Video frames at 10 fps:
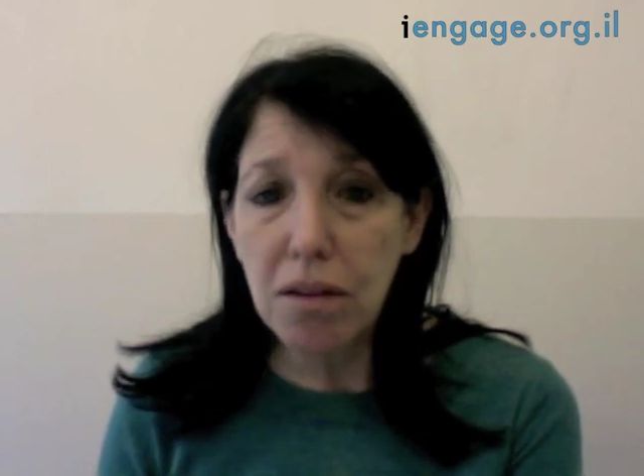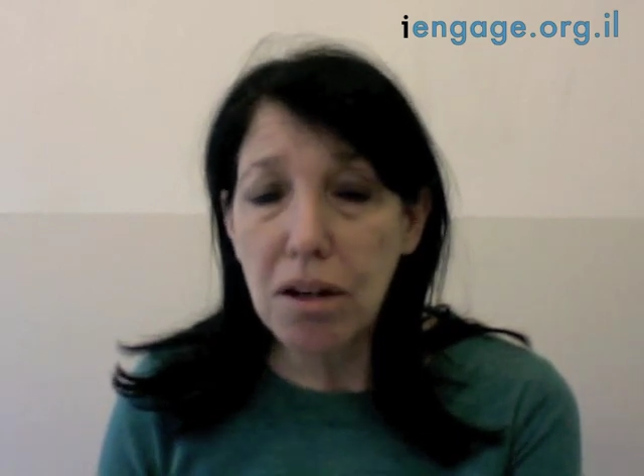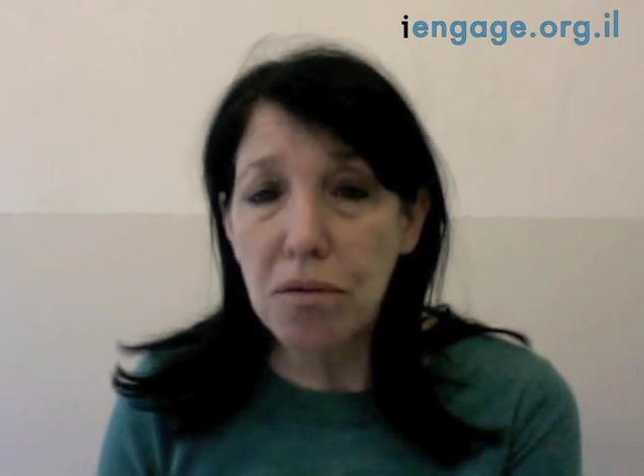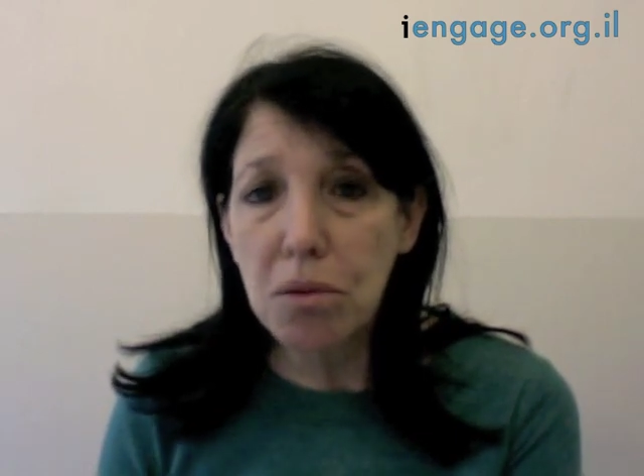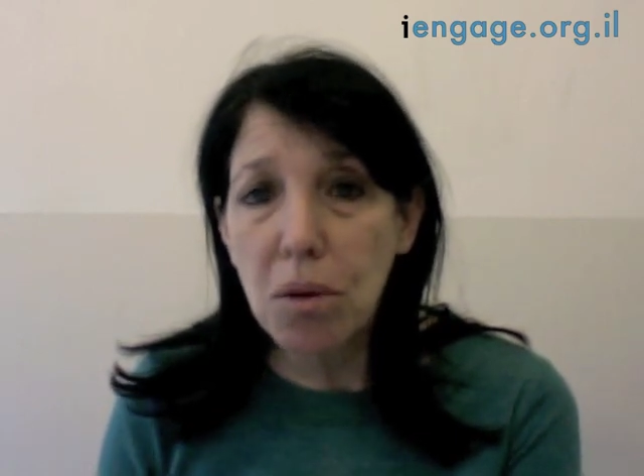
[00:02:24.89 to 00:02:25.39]
the
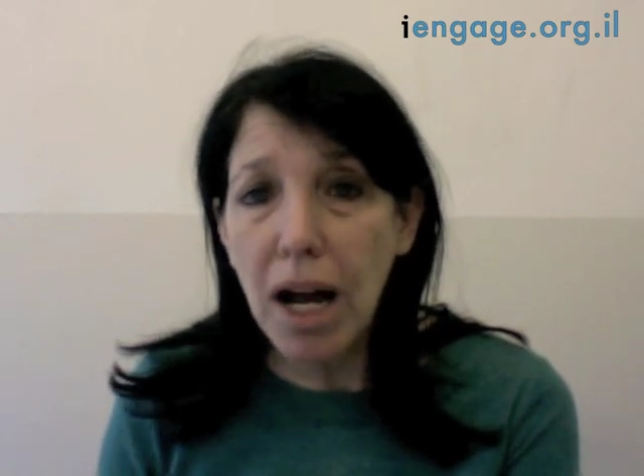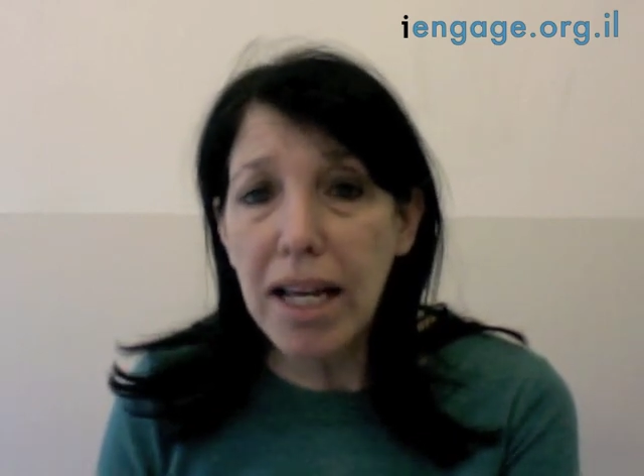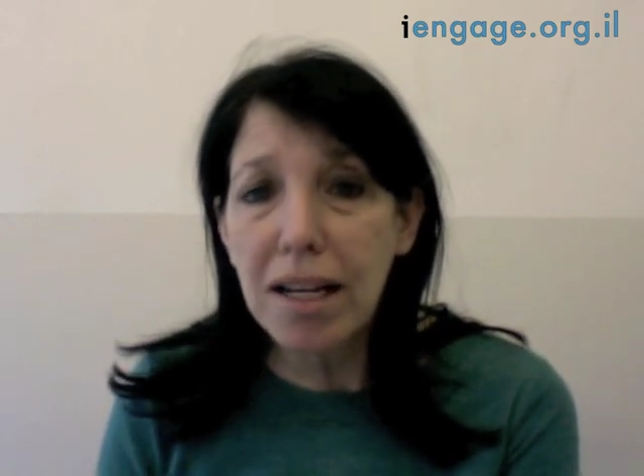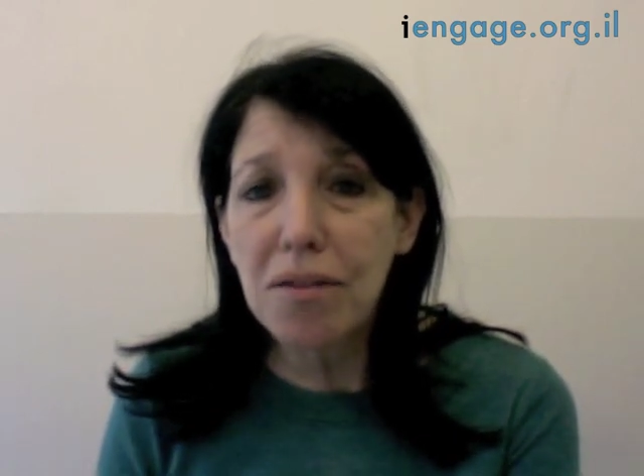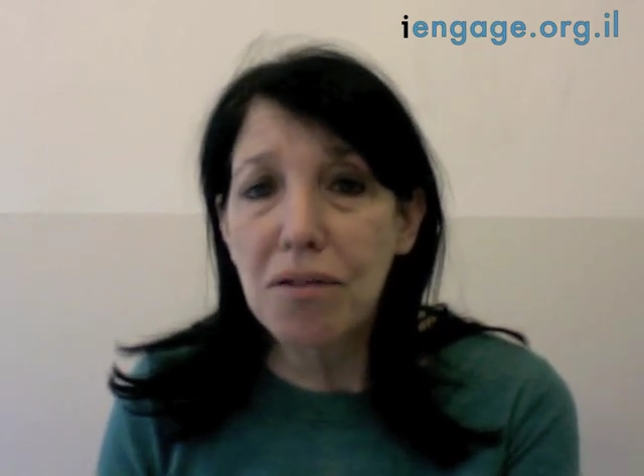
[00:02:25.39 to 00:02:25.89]

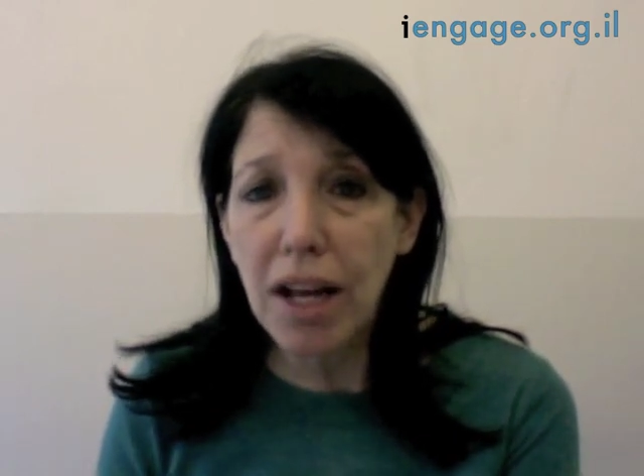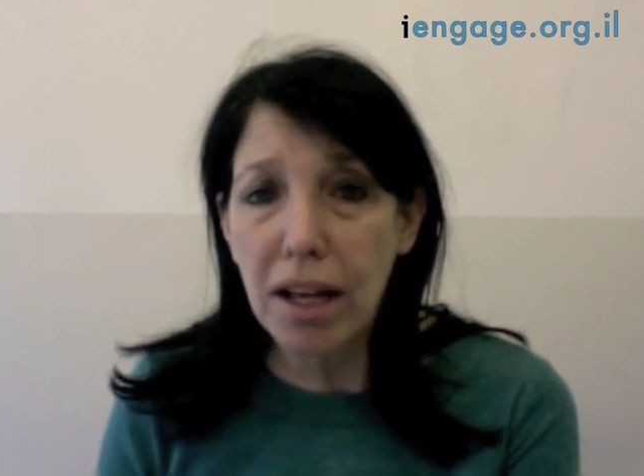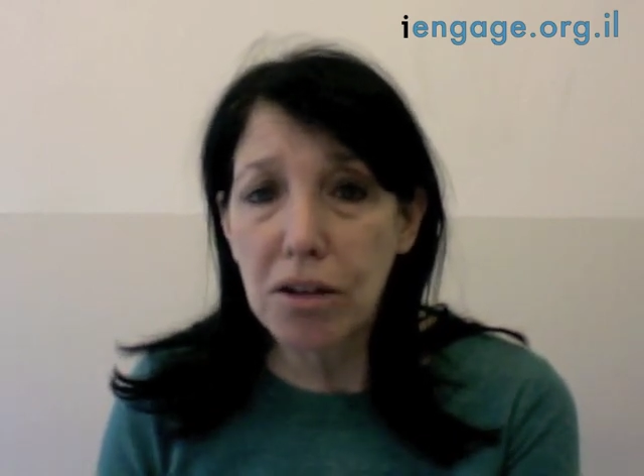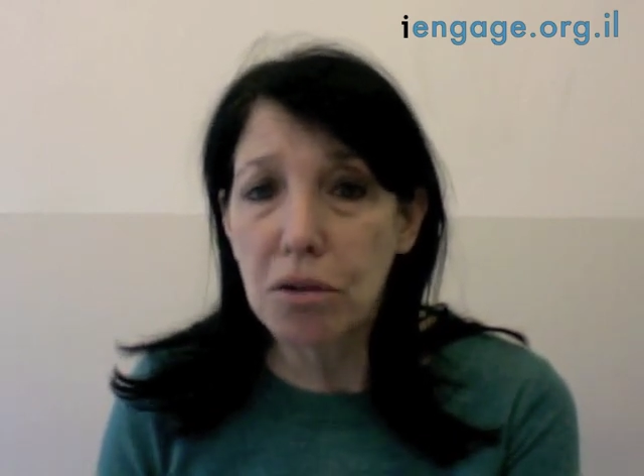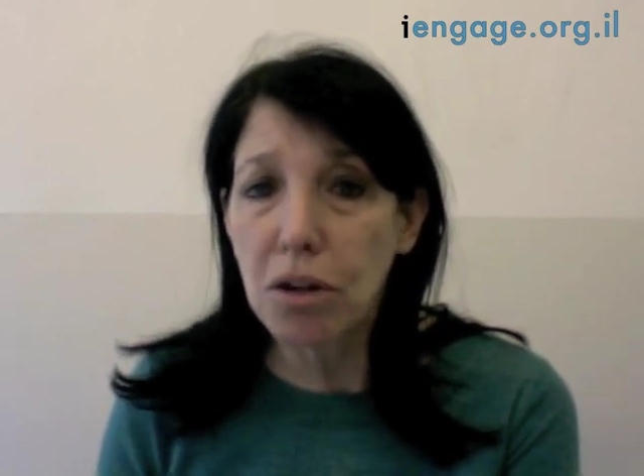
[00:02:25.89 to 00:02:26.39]
overriding
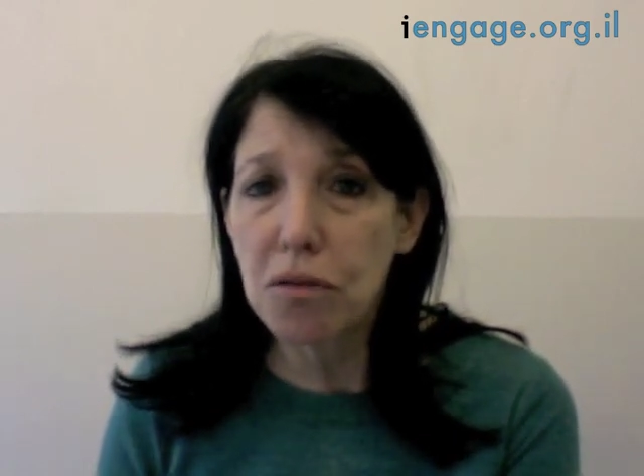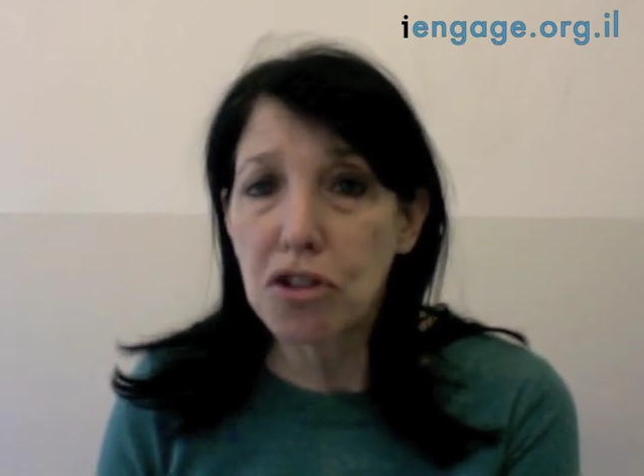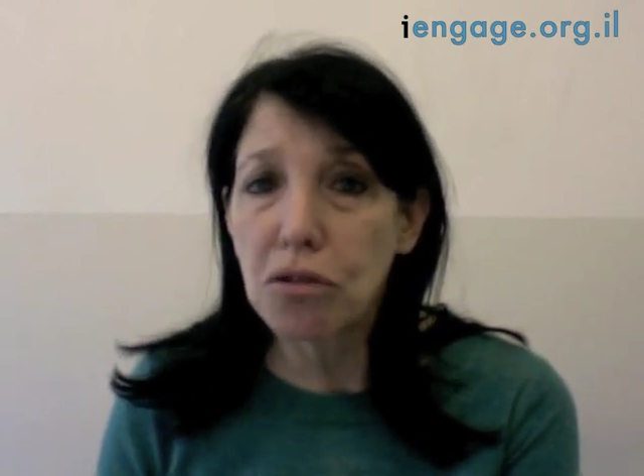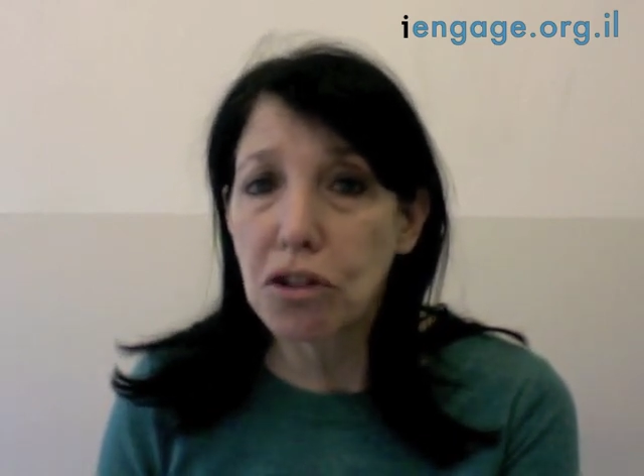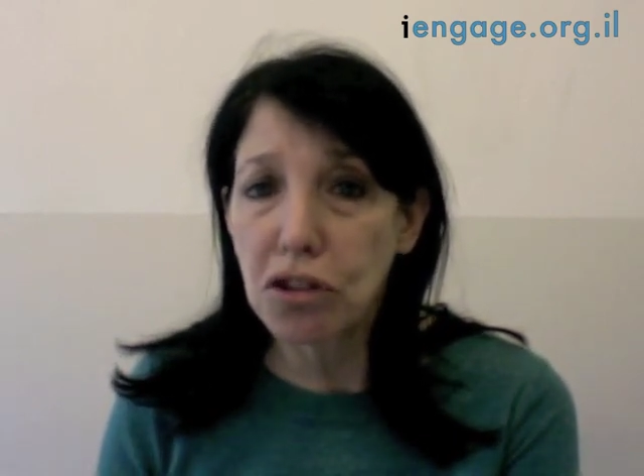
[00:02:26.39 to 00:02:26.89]
value of
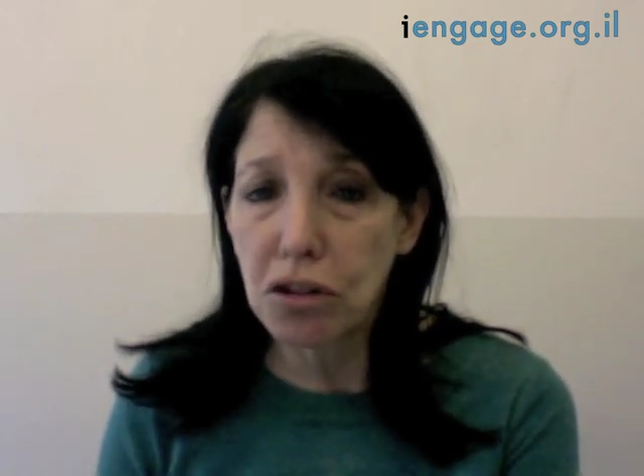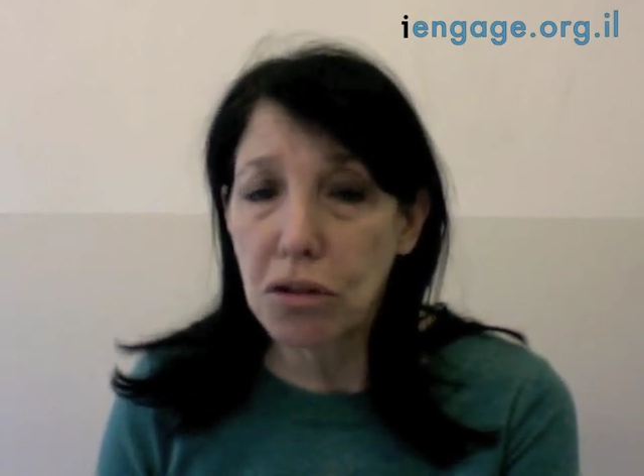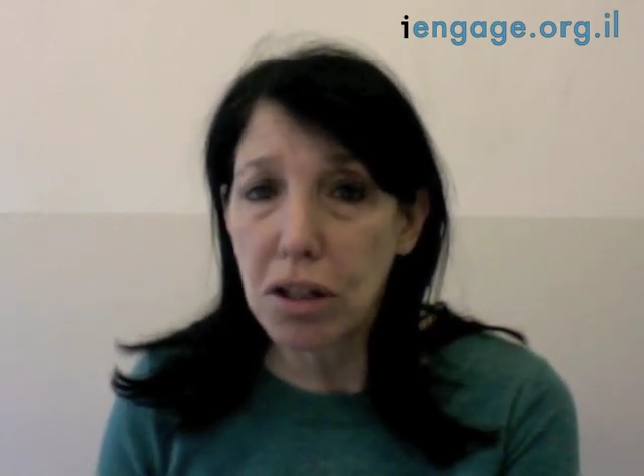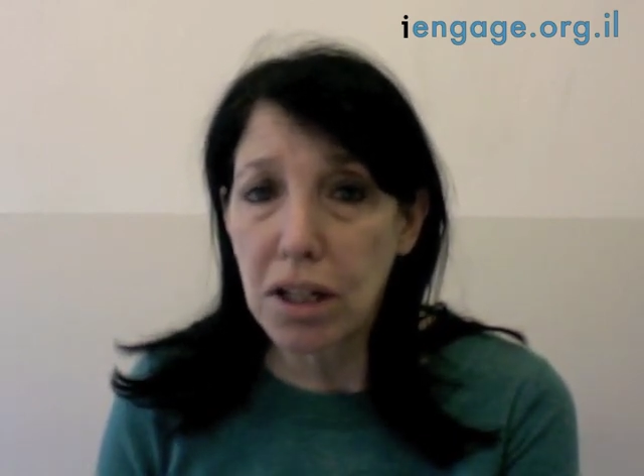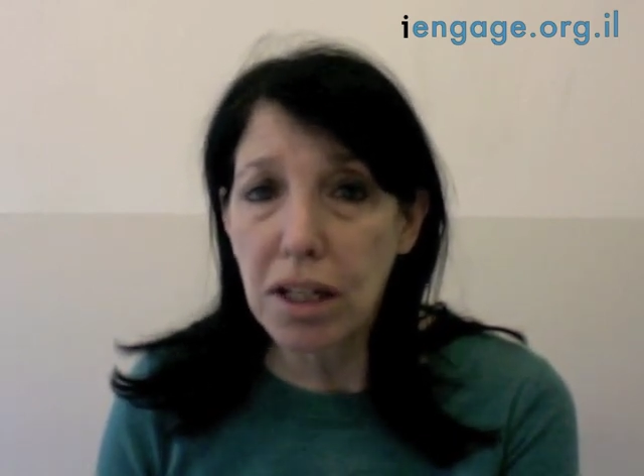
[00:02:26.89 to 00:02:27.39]
Jewish
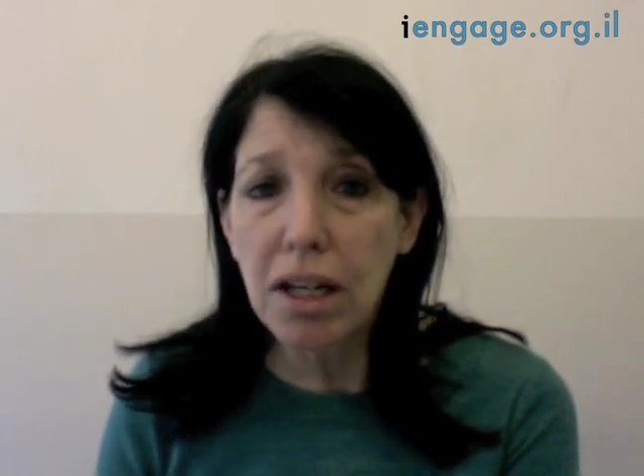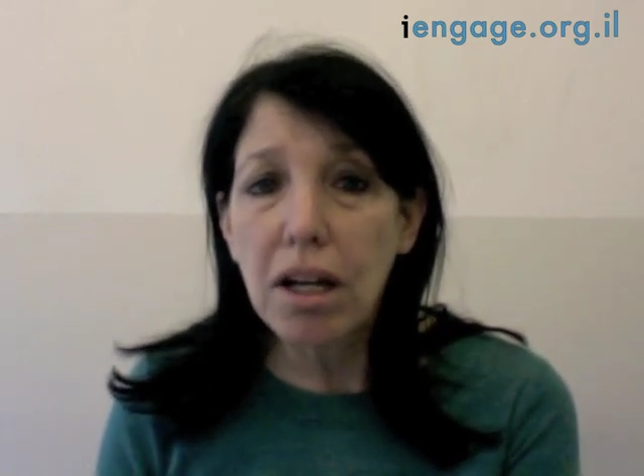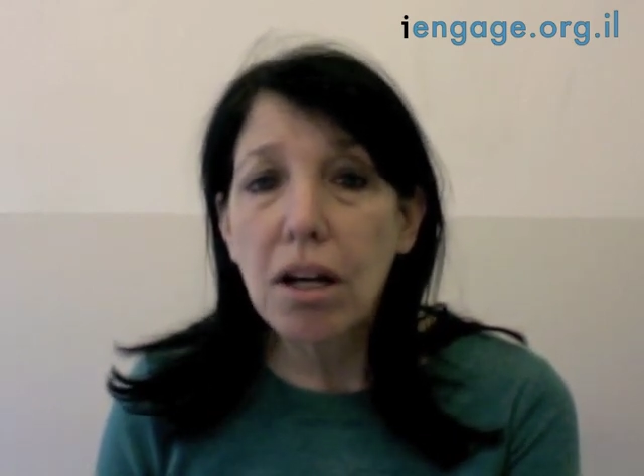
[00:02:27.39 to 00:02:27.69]
unity